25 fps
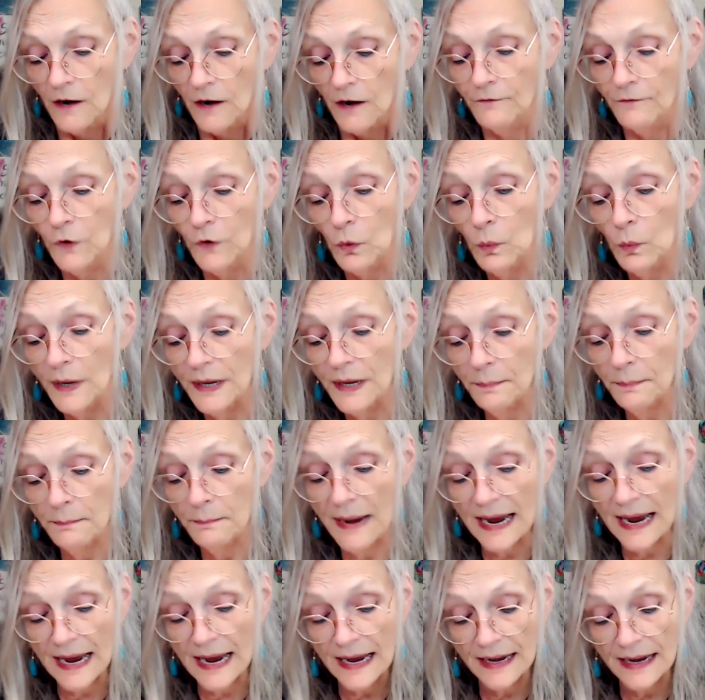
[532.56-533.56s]
For when
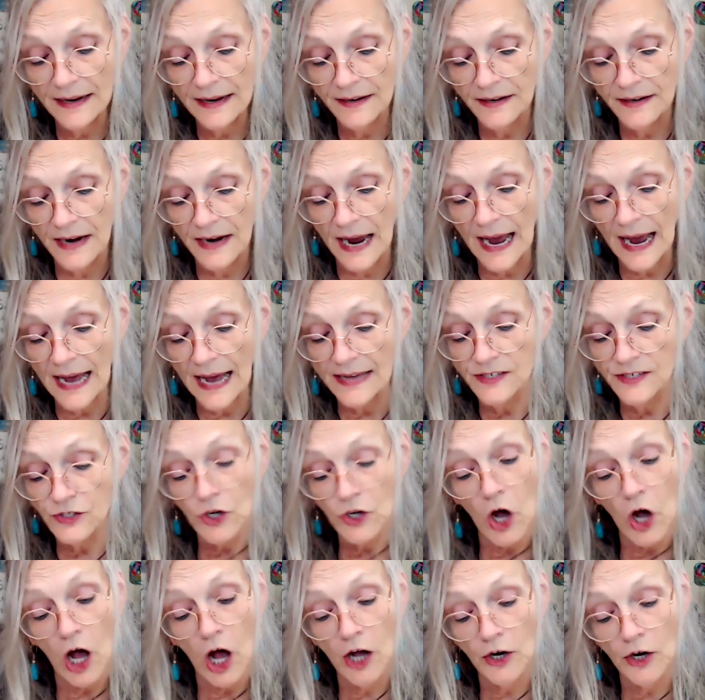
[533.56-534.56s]
man has
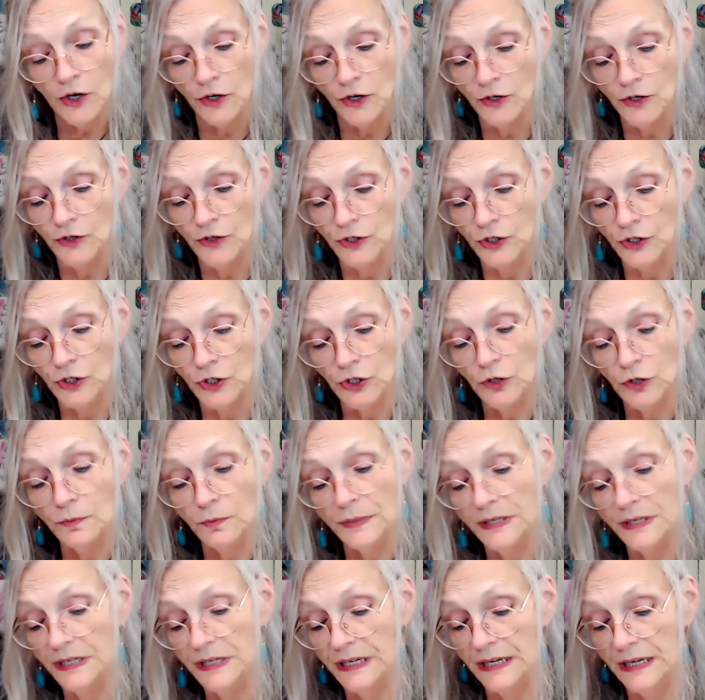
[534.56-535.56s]
conquered the
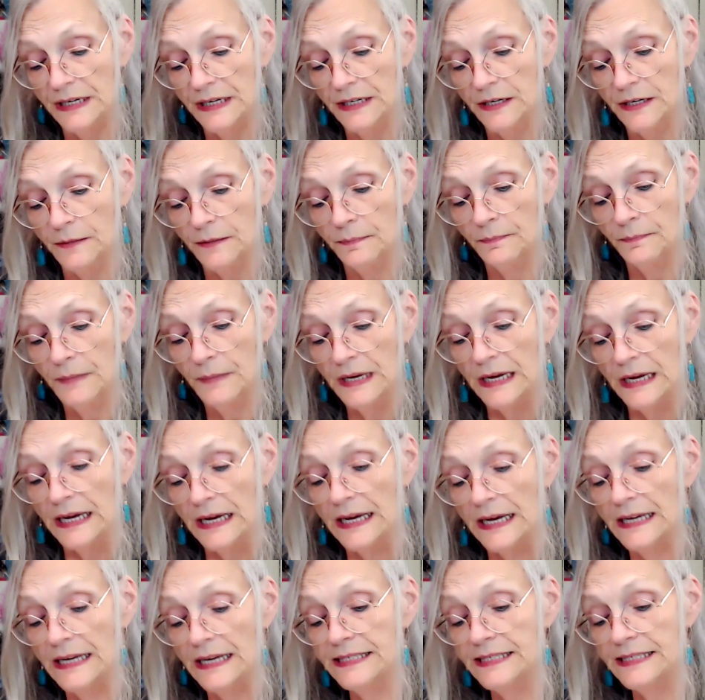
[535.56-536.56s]
human kingdom,
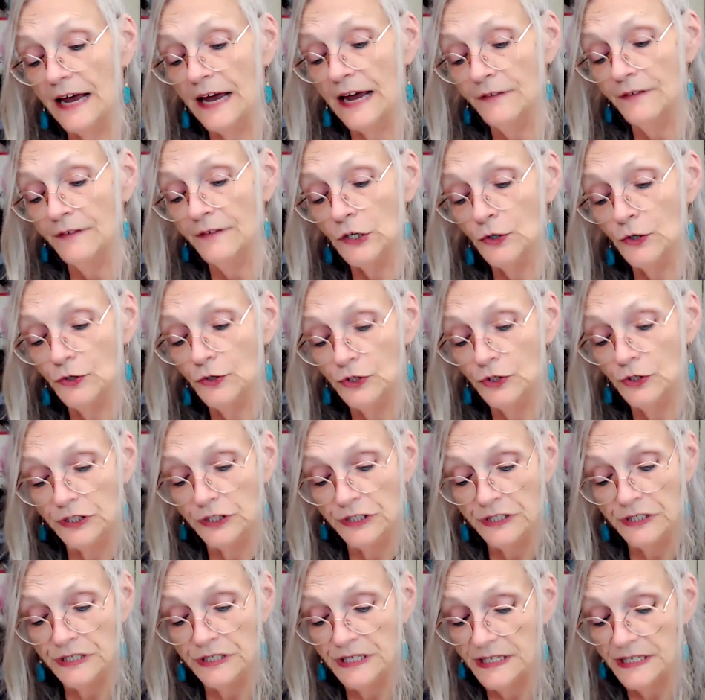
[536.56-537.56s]
his
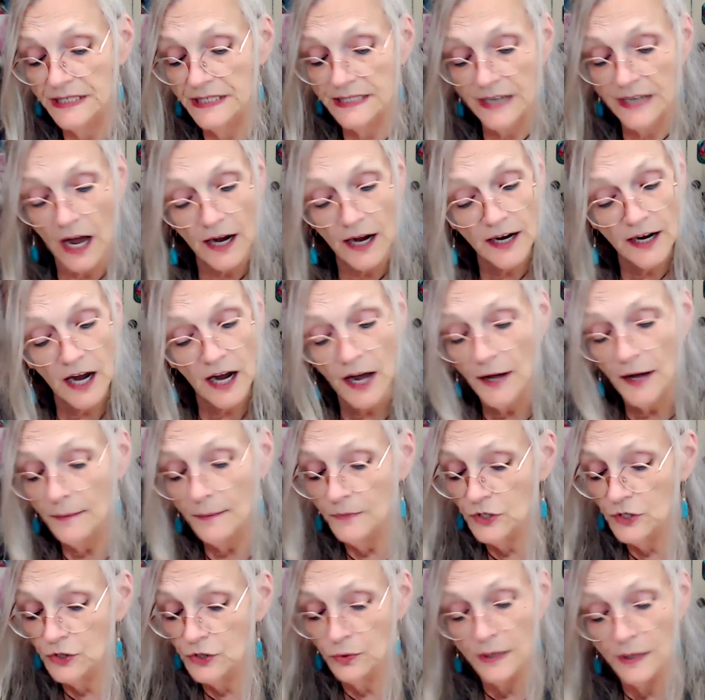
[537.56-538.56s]
evolution does not
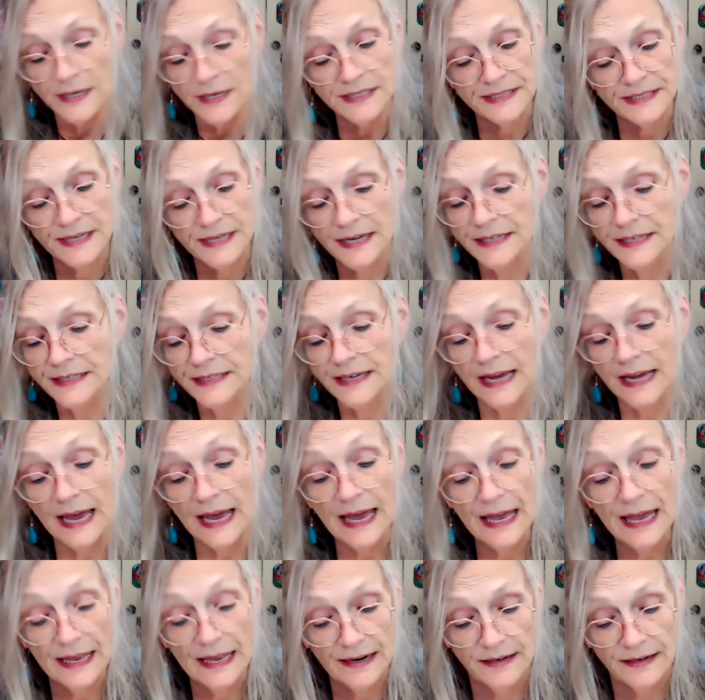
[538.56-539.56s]
come to a sudden
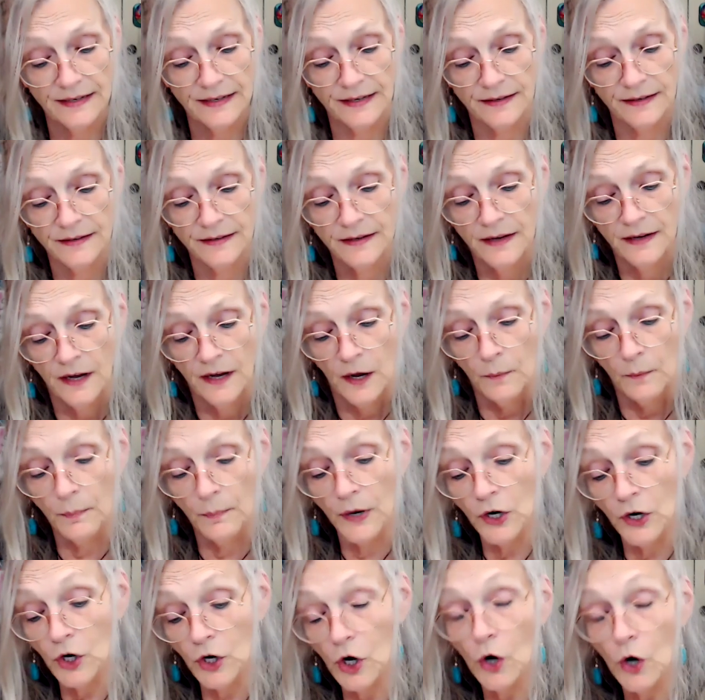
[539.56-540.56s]
end,
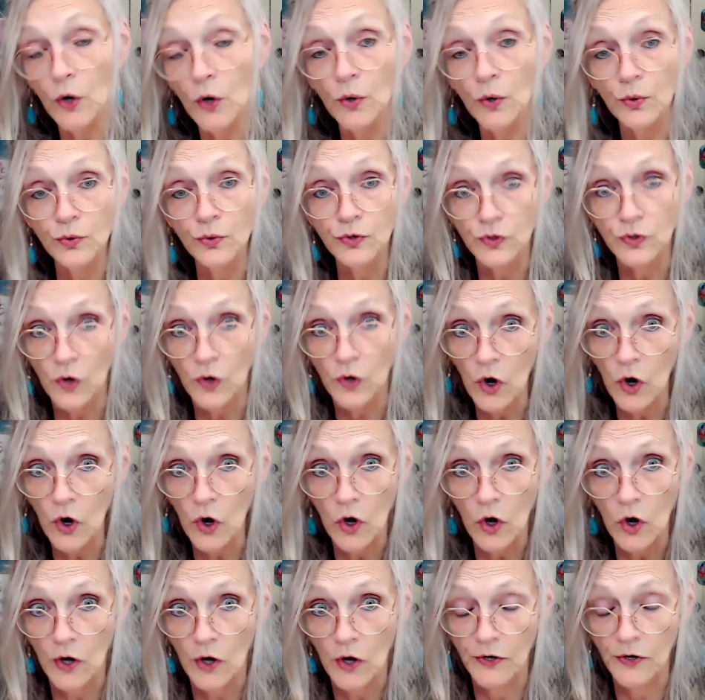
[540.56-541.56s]
but goes
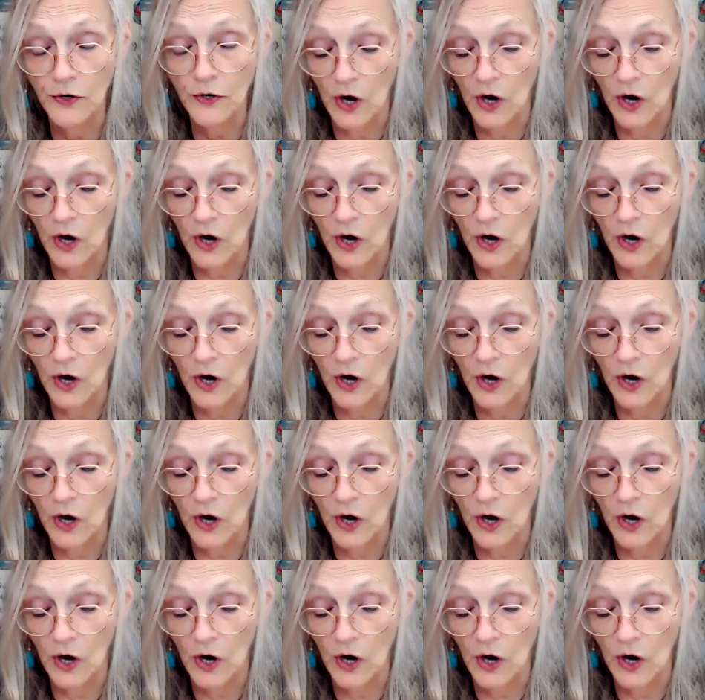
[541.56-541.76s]
on